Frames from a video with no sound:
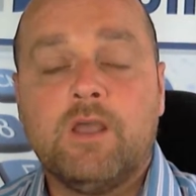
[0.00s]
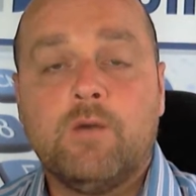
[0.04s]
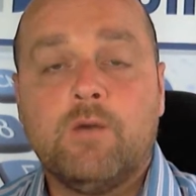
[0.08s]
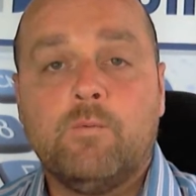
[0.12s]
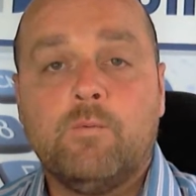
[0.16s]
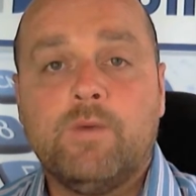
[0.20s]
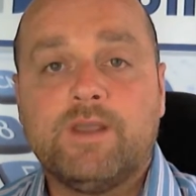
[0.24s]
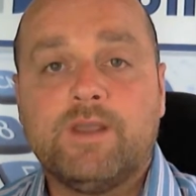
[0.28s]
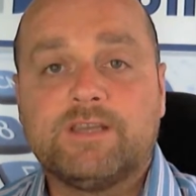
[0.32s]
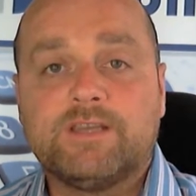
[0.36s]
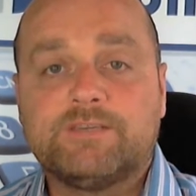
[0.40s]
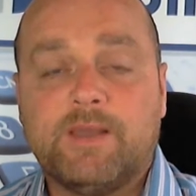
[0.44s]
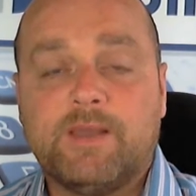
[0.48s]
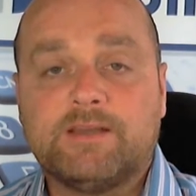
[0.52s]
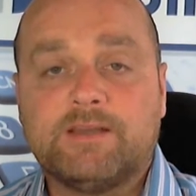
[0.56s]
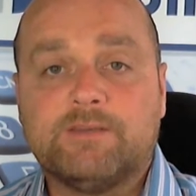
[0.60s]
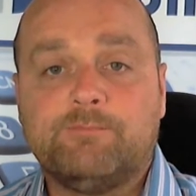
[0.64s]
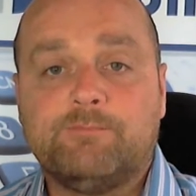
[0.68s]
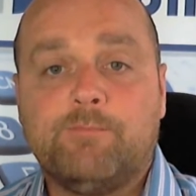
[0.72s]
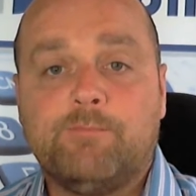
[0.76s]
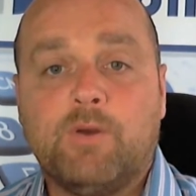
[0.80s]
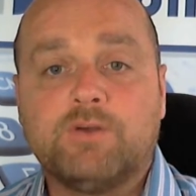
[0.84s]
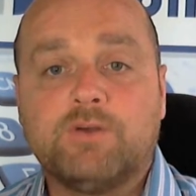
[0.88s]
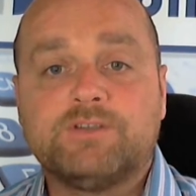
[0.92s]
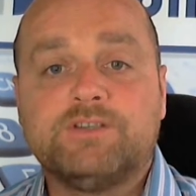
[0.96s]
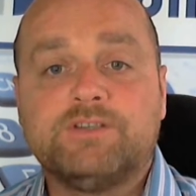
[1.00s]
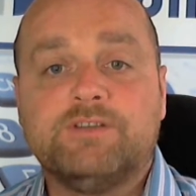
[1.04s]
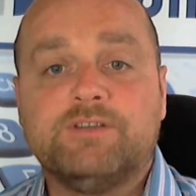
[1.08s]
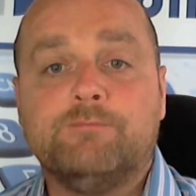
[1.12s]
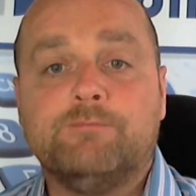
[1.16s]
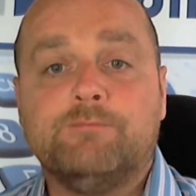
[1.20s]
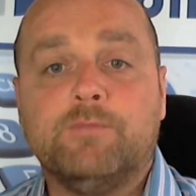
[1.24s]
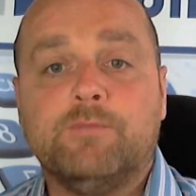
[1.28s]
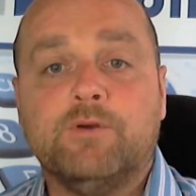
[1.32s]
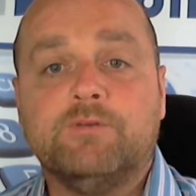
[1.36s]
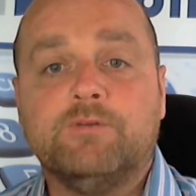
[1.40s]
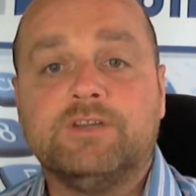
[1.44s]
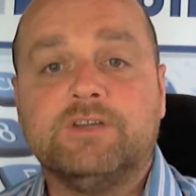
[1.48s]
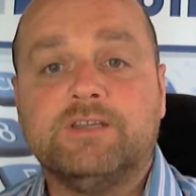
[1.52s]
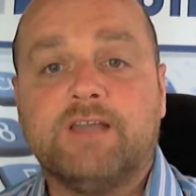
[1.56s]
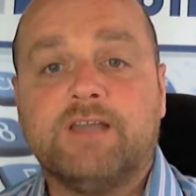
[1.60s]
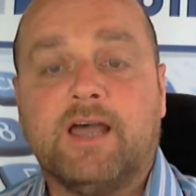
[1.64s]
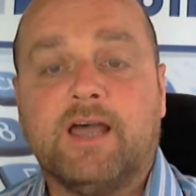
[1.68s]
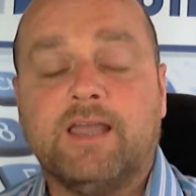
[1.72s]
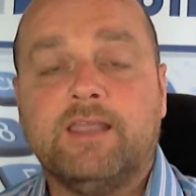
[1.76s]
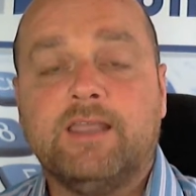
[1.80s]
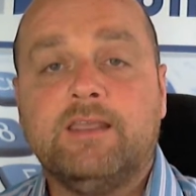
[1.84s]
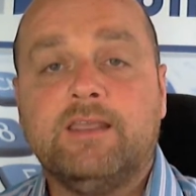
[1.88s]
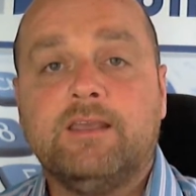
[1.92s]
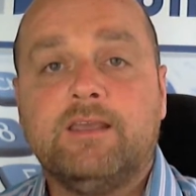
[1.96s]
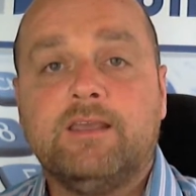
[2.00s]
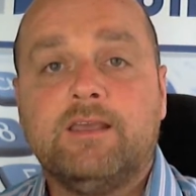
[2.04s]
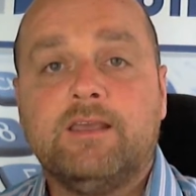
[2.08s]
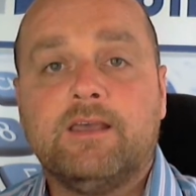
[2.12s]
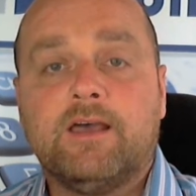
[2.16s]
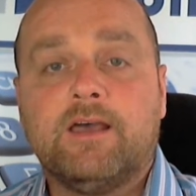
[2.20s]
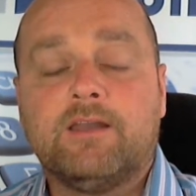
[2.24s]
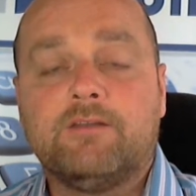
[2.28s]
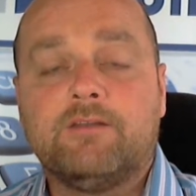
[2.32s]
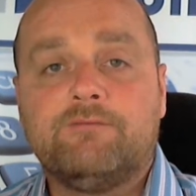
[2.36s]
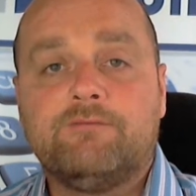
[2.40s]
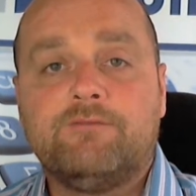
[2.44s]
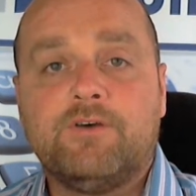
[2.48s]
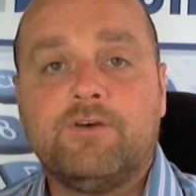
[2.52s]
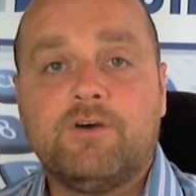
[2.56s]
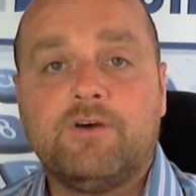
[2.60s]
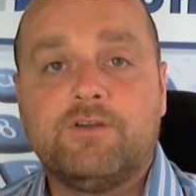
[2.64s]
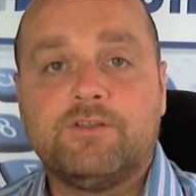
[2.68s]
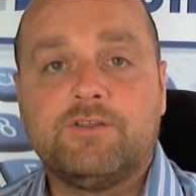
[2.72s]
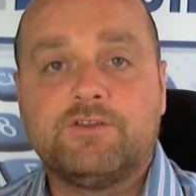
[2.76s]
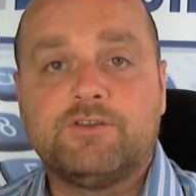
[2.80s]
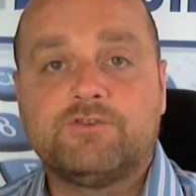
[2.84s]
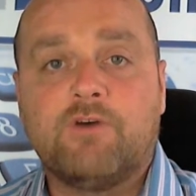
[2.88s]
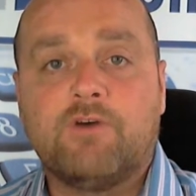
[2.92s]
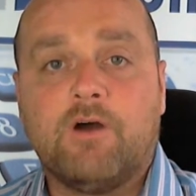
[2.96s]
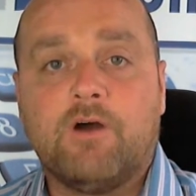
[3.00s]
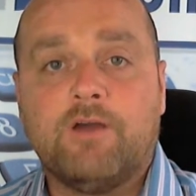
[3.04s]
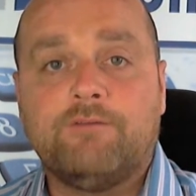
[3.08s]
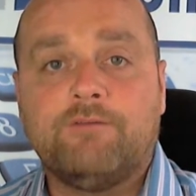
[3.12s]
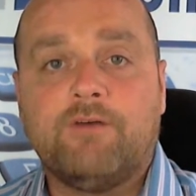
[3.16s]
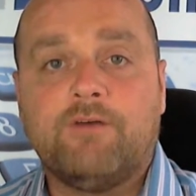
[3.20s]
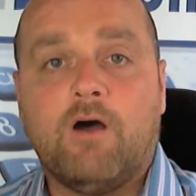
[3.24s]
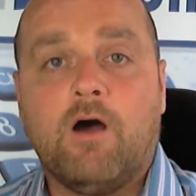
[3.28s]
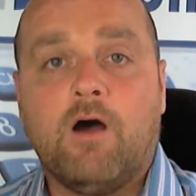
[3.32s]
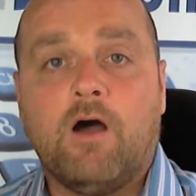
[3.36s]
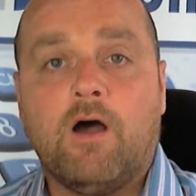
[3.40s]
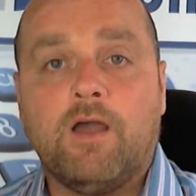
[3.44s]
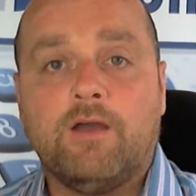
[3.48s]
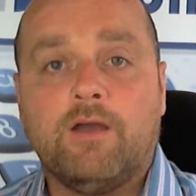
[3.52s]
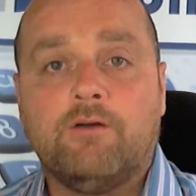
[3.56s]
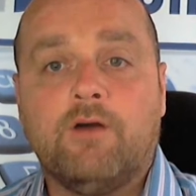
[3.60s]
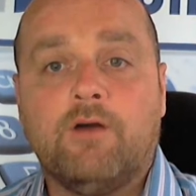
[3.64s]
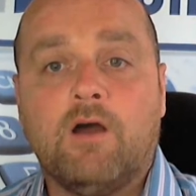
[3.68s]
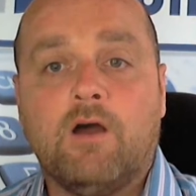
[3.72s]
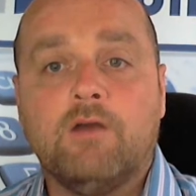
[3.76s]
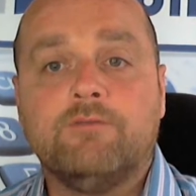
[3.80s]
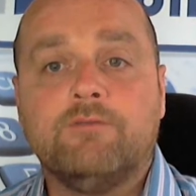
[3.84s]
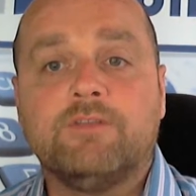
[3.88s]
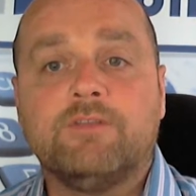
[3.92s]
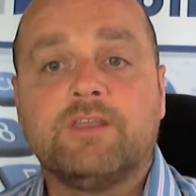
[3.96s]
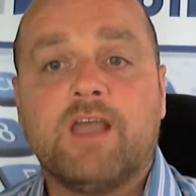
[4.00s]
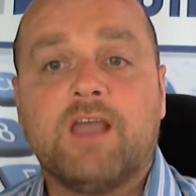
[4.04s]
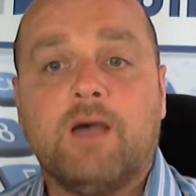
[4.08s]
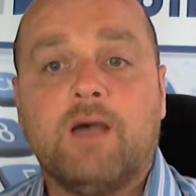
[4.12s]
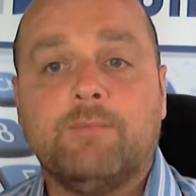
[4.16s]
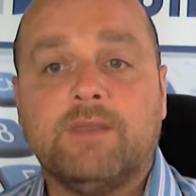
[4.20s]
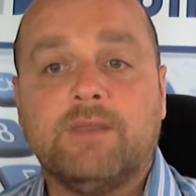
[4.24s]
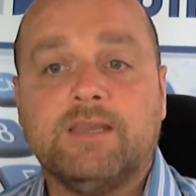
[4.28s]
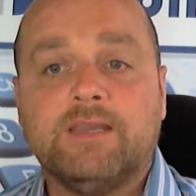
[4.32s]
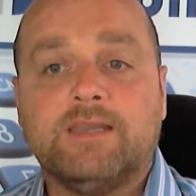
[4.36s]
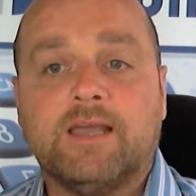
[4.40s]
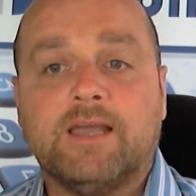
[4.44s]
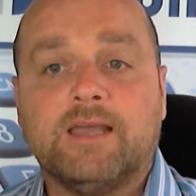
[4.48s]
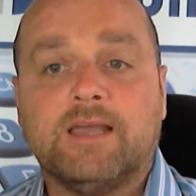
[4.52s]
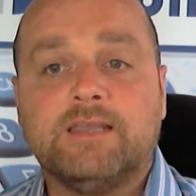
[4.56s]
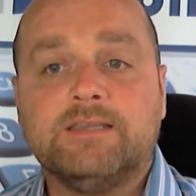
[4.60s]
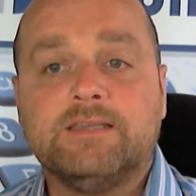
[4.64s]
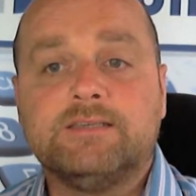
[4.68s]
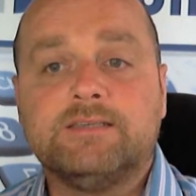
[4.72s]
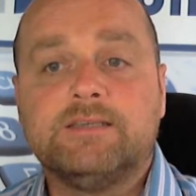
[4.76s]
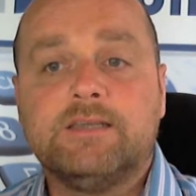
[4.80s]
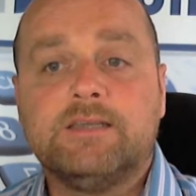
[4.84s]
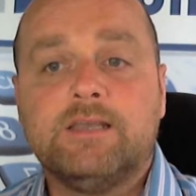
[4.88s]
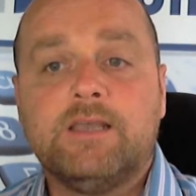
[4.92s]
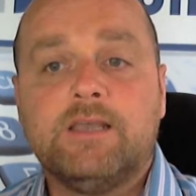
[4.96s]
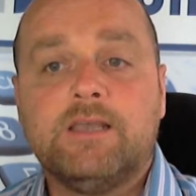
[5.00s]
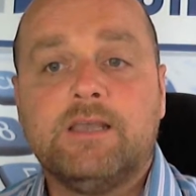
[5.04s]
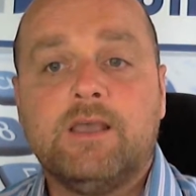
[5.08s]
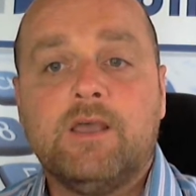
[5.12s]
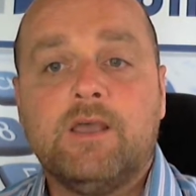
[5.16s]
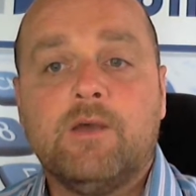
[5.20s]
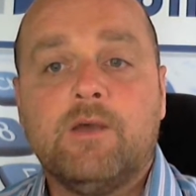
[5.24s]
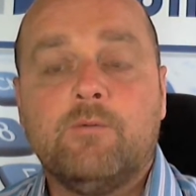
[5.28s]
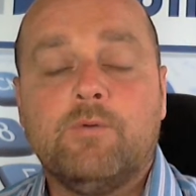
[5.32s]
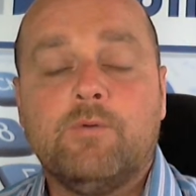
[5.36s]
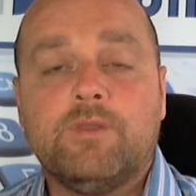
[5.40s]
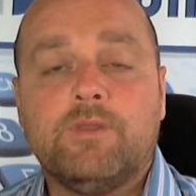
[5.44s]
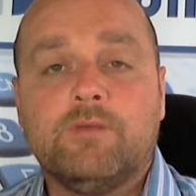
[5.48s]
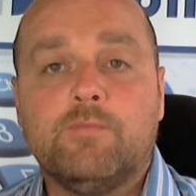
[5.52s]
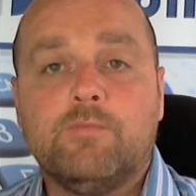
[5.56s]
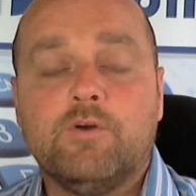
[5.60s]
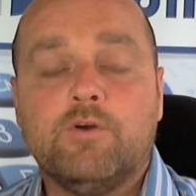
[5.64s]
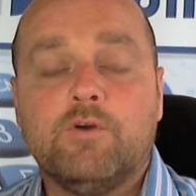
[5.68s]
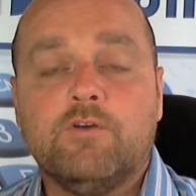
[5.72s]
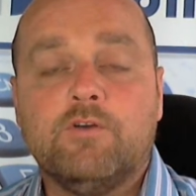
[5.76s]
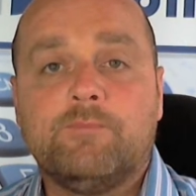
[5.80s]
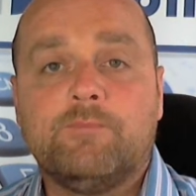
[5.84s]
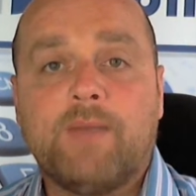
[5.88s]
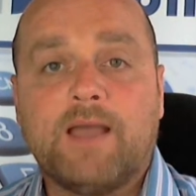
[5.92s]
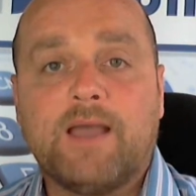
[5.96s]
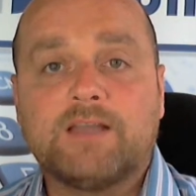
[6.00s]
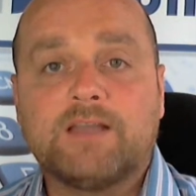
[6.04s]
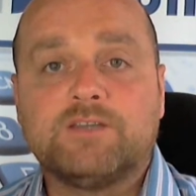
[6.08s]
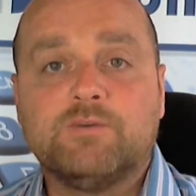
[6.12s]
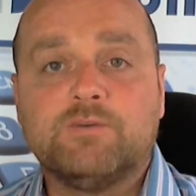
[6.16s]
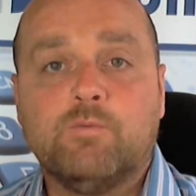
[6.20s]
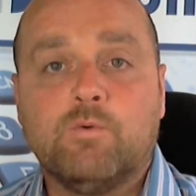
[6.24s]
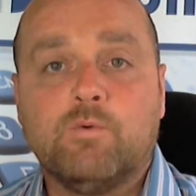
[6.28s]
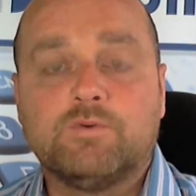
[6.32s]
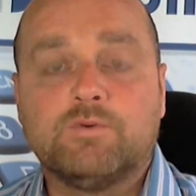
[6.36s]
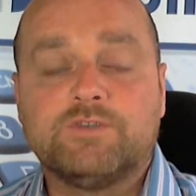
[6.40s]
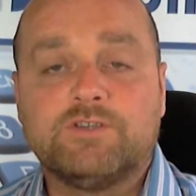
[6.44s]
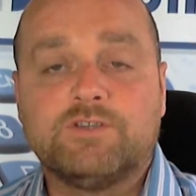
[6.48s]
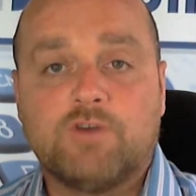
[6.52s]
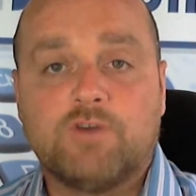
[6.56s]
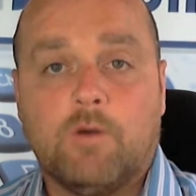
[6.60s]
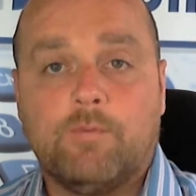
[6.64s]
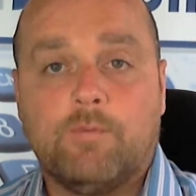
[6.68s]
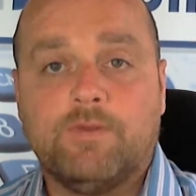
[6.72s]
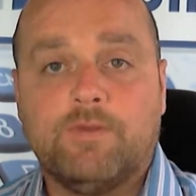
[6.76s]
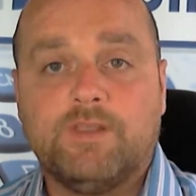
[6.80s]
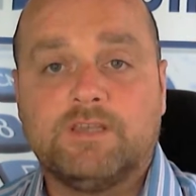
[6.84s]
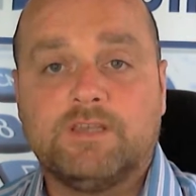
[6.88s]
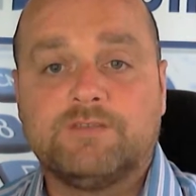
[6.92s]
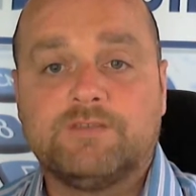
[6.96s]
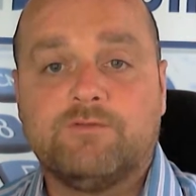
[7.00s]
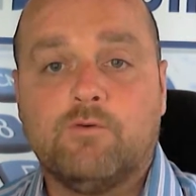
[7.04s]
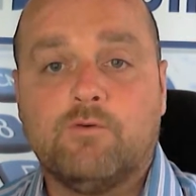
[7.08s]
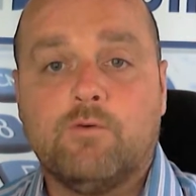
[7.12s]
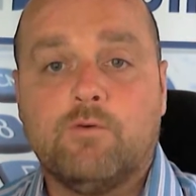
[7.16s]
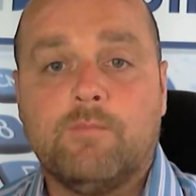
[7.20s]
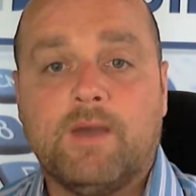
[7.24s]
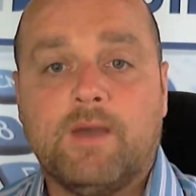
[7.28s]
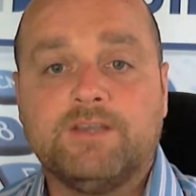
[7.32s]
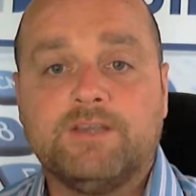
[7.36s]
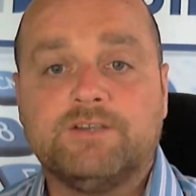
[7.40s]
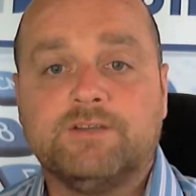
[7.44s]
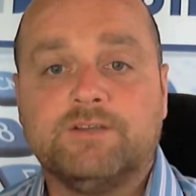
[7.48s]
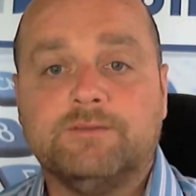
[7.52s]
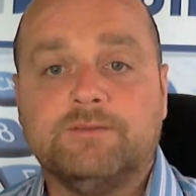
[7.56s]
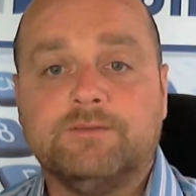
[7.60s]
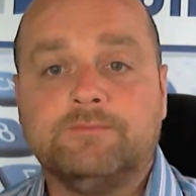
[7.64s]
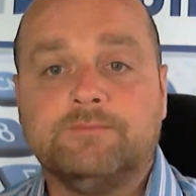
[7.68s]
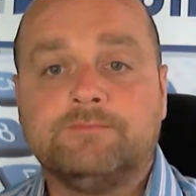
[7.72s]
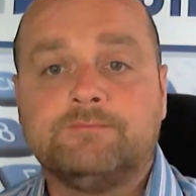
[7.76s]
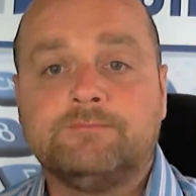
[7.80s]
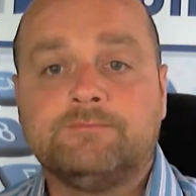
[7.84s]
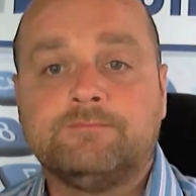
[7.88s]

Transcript: we expect a positive move today and a further drive higher over the coming days with a move back towards the top of this formation.